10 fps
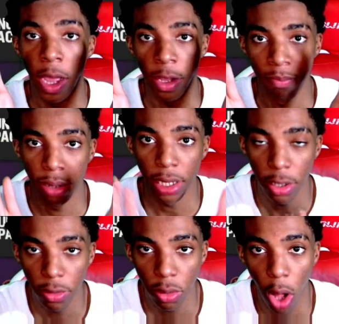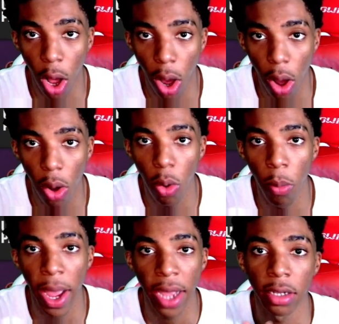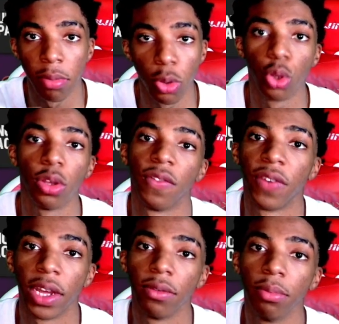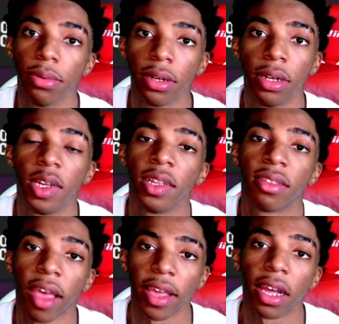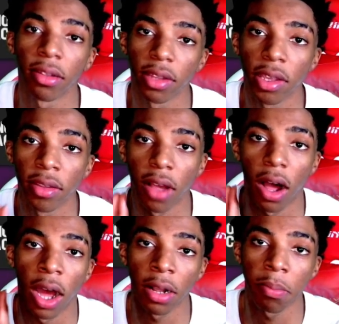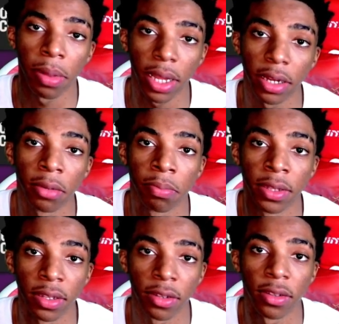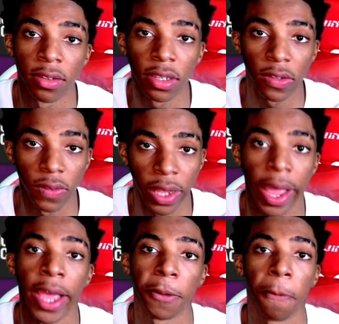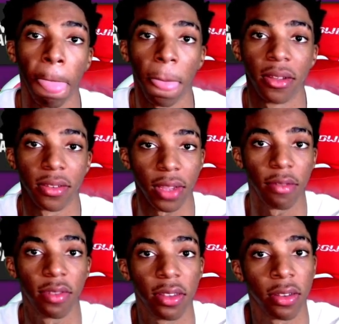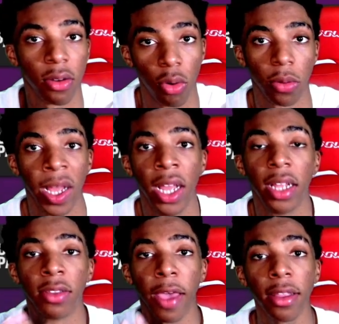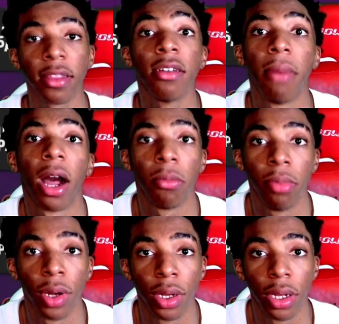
please do the whole Madden community a favor, bro, and take out these out of player position six foot eight safeties and cornerback. Take them out, bro